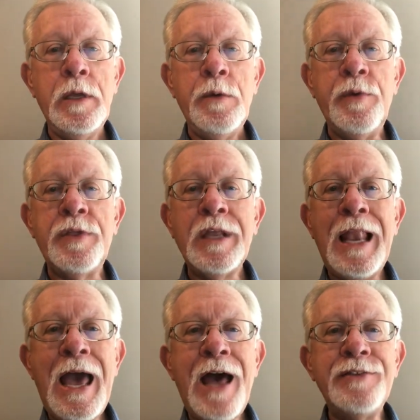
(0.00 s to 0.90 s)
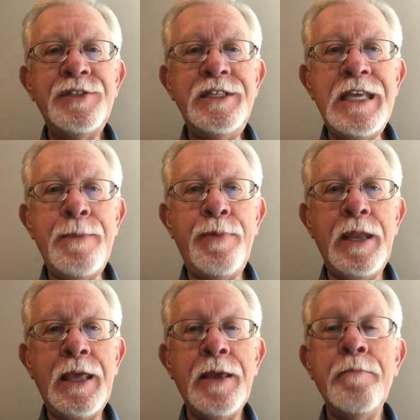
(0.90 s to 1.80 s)
with clouds
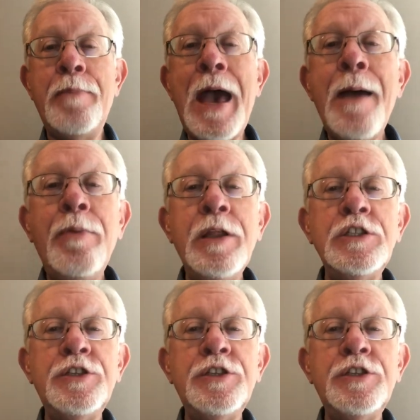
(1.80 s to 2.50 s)
deepening, Babylon's